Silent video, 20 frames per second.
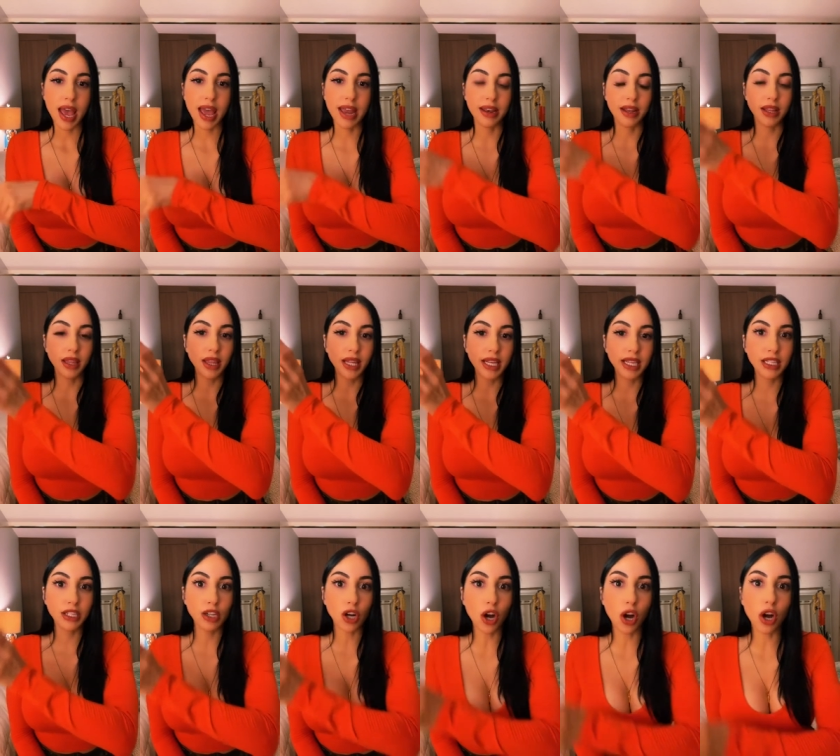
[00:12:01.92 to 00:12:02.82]
And
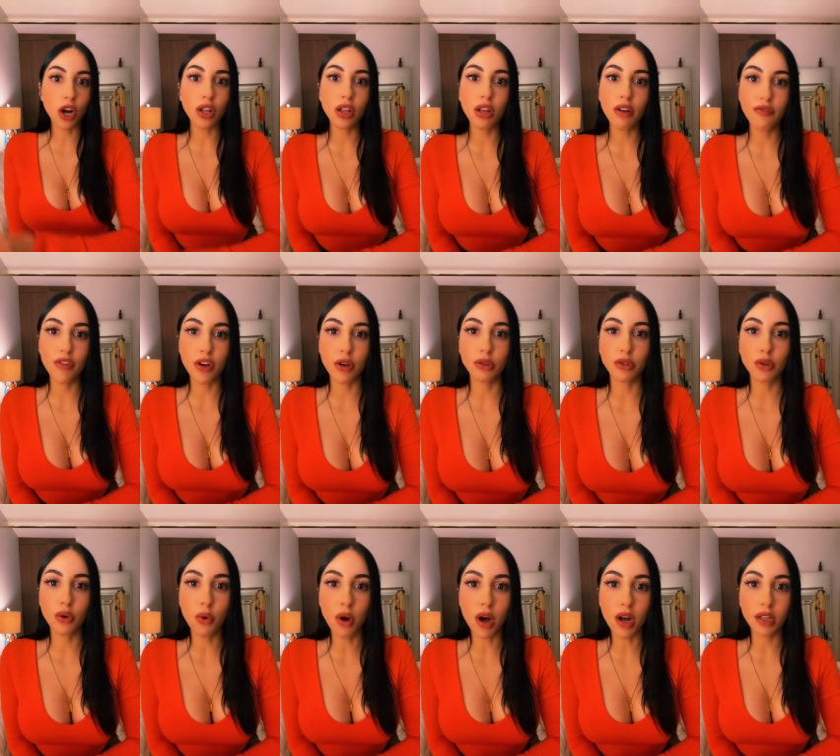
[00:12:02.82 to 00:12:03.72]
list all of
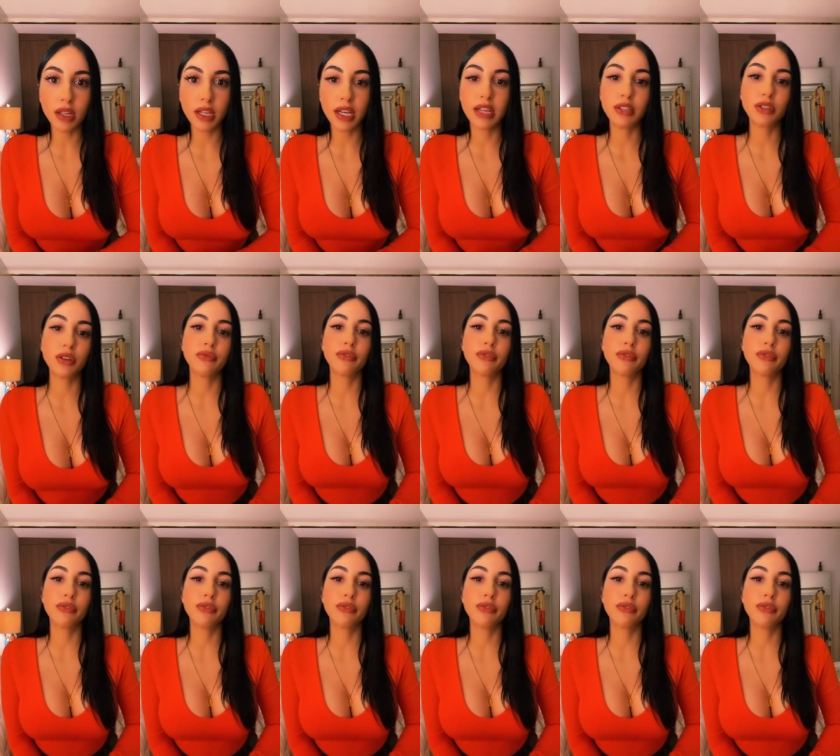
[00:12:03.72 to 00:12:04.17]
those qualities.